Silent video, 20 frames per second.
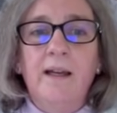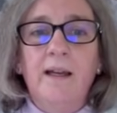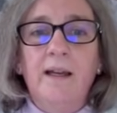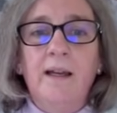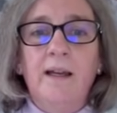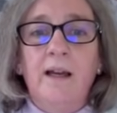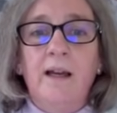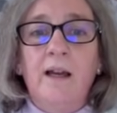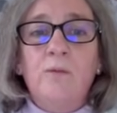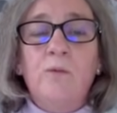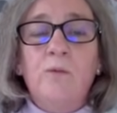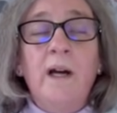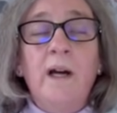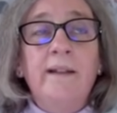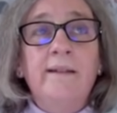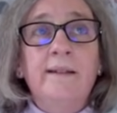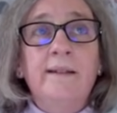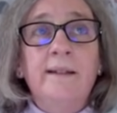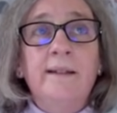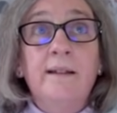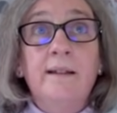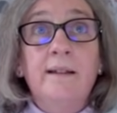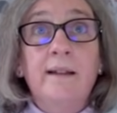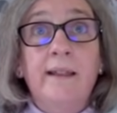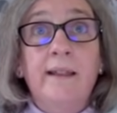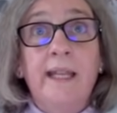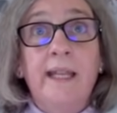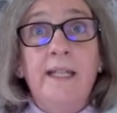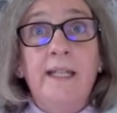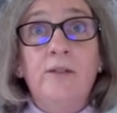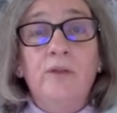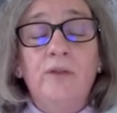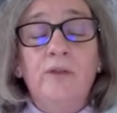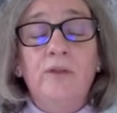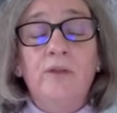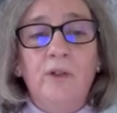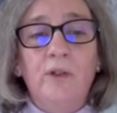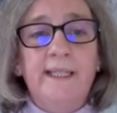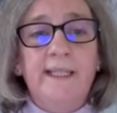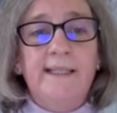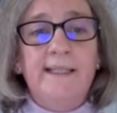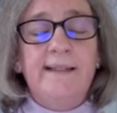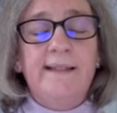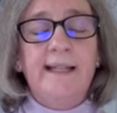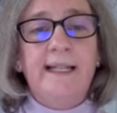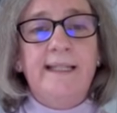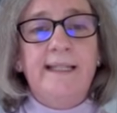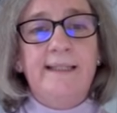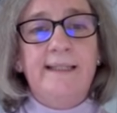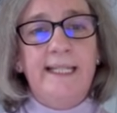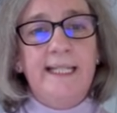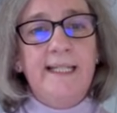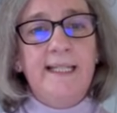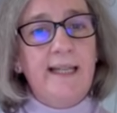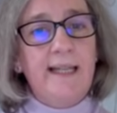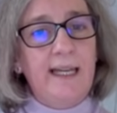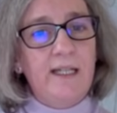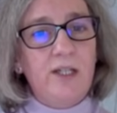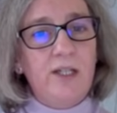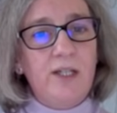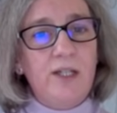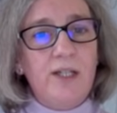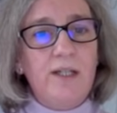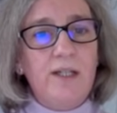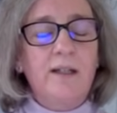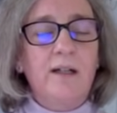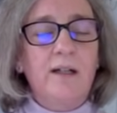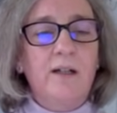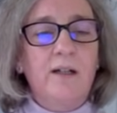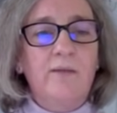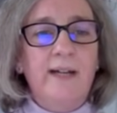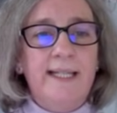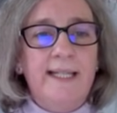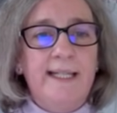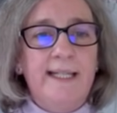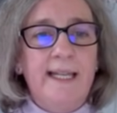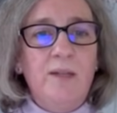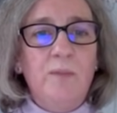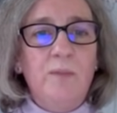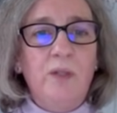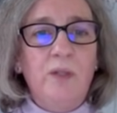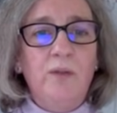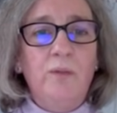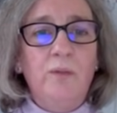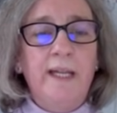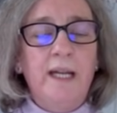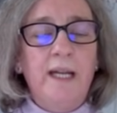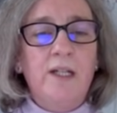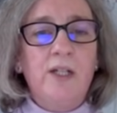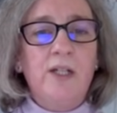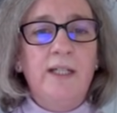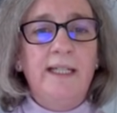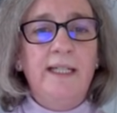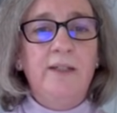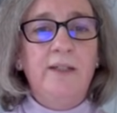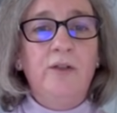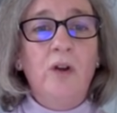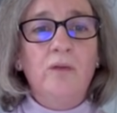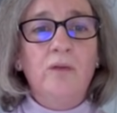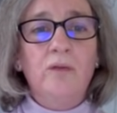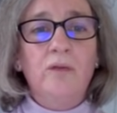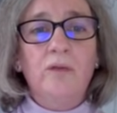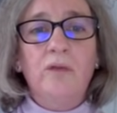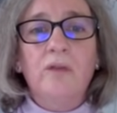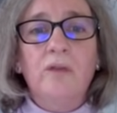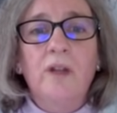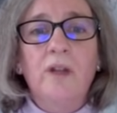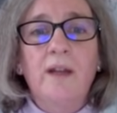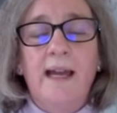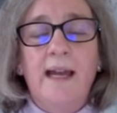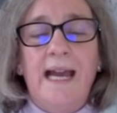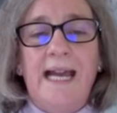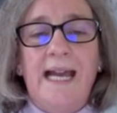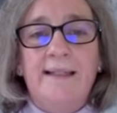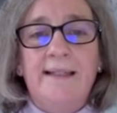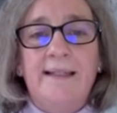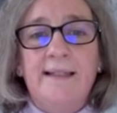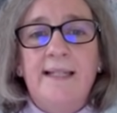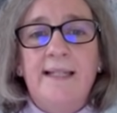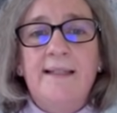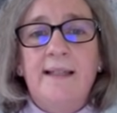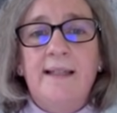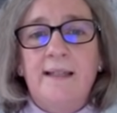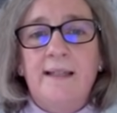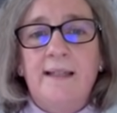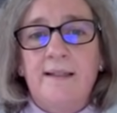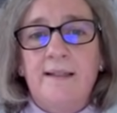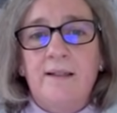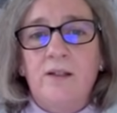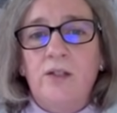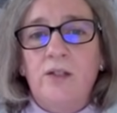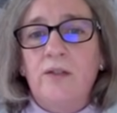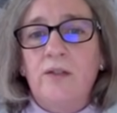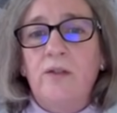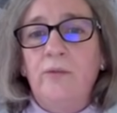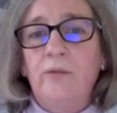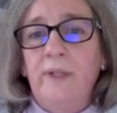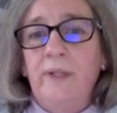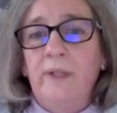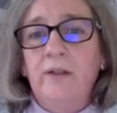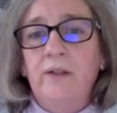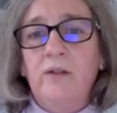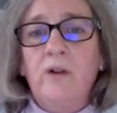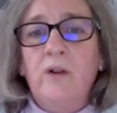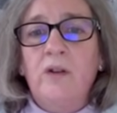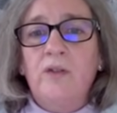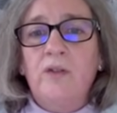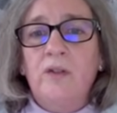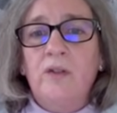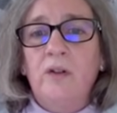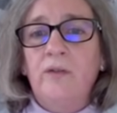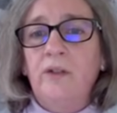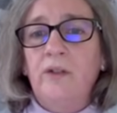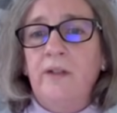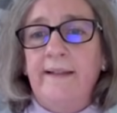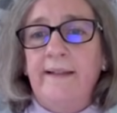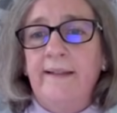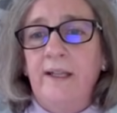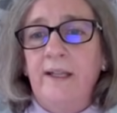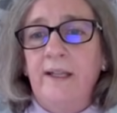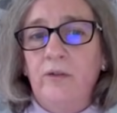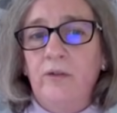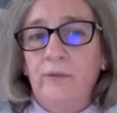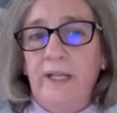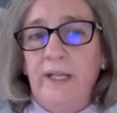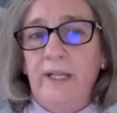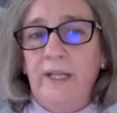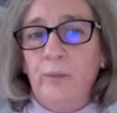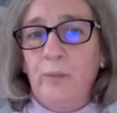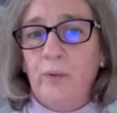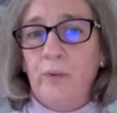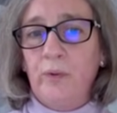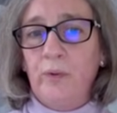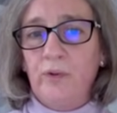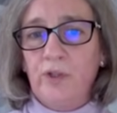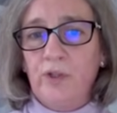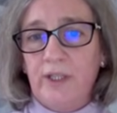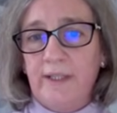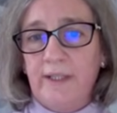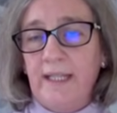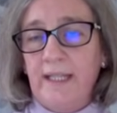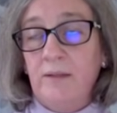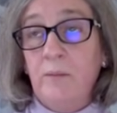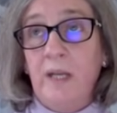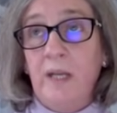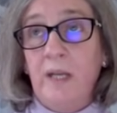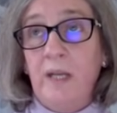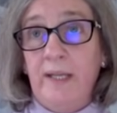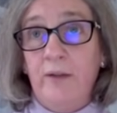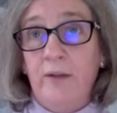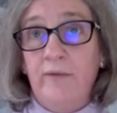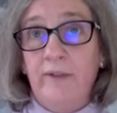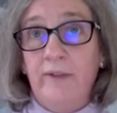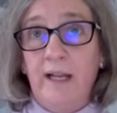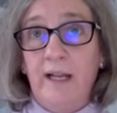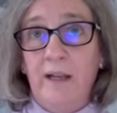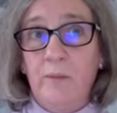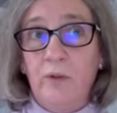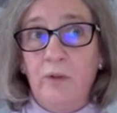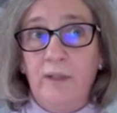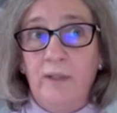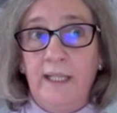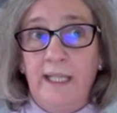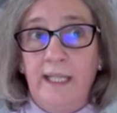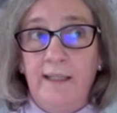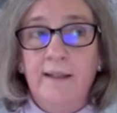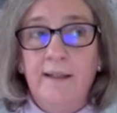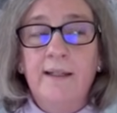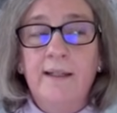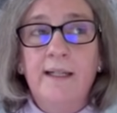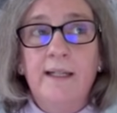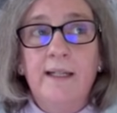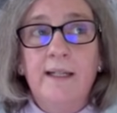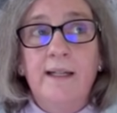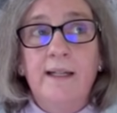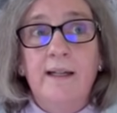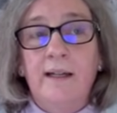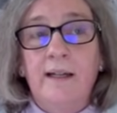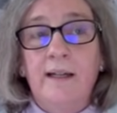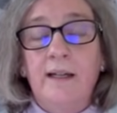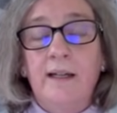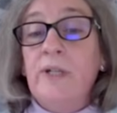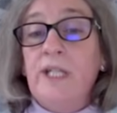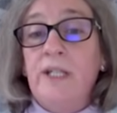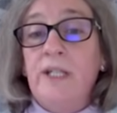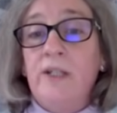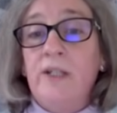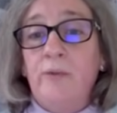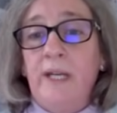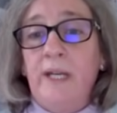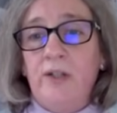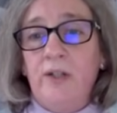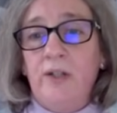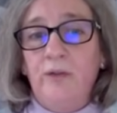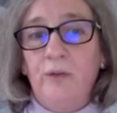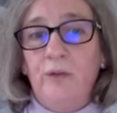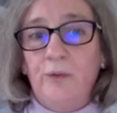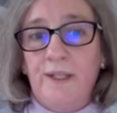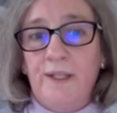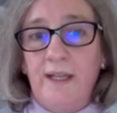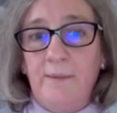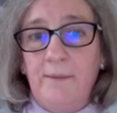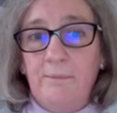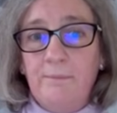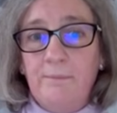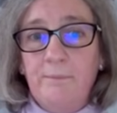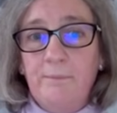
One thing to note is that at this stage of assessment, we actually don't assess as such the read across or the category approach that may be available in a registration dossier.